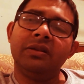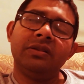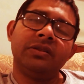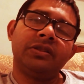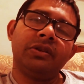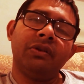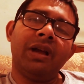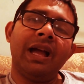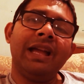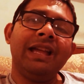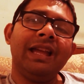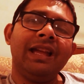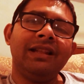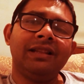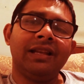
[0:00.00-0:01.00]
so I
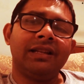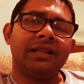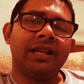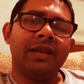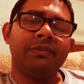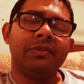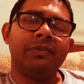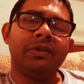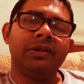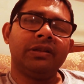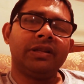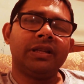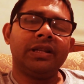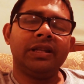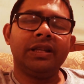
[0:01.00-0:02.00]
had that
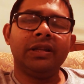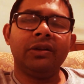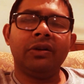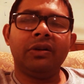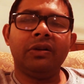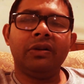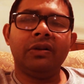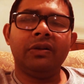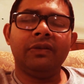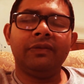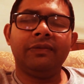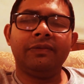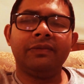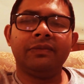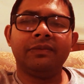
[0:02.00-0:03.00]
capability
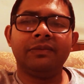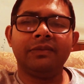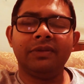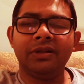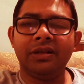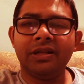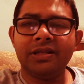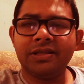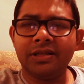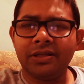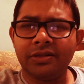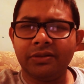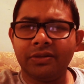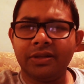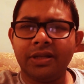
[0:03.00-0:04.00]
of listening
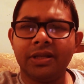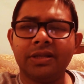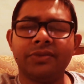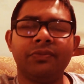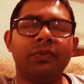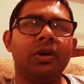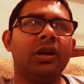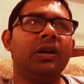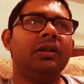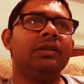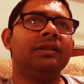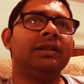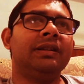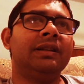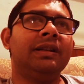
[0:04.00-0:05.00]
to things while
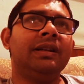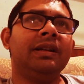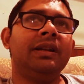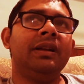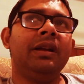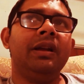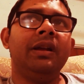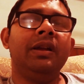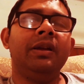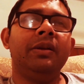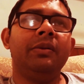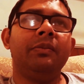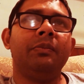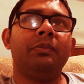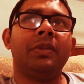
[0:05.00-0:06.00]

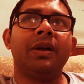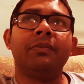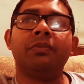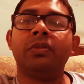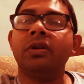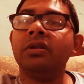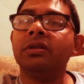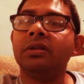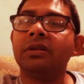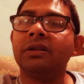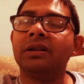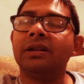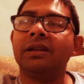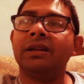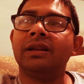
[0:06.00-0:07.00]
my
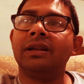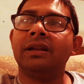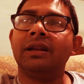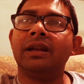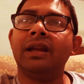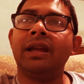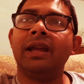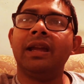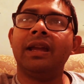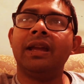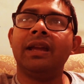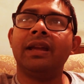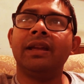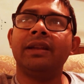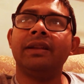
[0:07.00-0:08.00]
brother
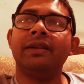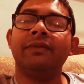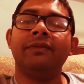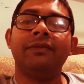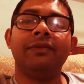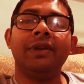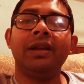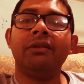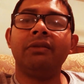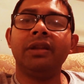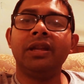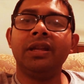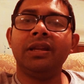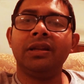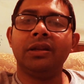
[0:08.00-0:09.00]
had a
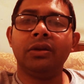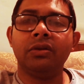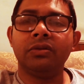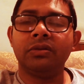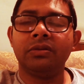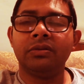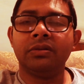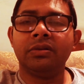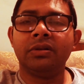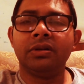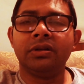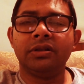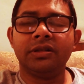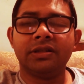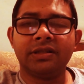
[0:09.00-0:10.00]
very good
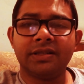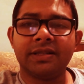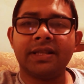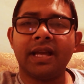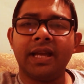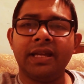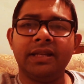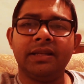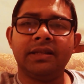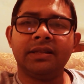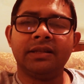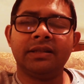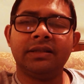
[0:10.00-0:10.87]
sight.